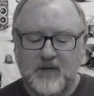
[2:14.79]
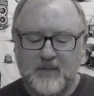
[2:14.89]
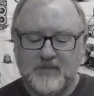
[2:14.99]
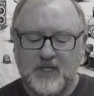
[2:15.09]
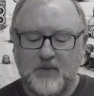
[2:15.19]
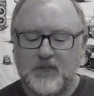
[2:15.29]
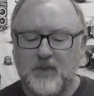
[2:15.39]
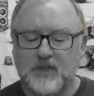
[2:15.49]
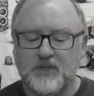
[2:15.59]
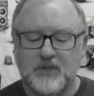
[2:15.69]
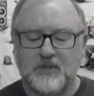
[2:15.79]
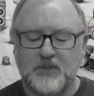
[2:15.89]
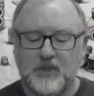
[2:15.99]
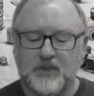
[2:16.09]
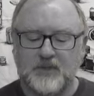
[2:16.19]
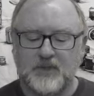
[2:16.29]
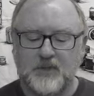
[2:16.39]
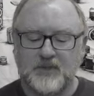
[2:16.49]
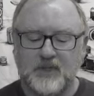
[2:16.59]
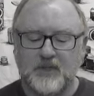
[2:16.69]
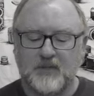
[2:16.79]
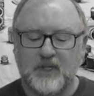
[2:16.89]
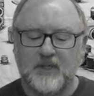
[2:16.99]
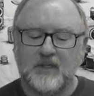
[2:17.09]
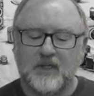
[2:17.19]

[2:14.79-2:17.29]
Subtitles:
pops out when you want to shoot it, so it's at the right